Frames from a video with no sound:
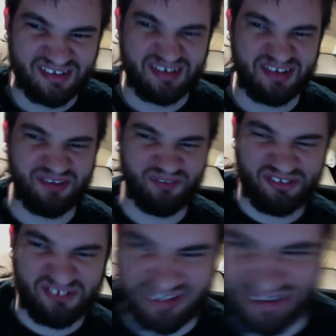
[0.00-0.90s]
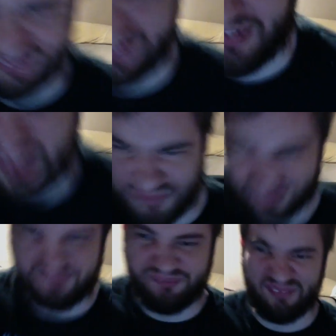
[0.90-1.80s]
let go
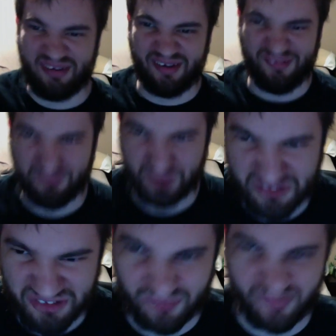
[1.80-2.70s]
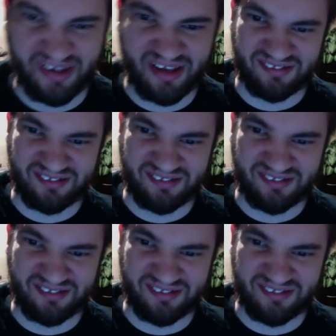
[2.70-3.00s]
and appreciate what he has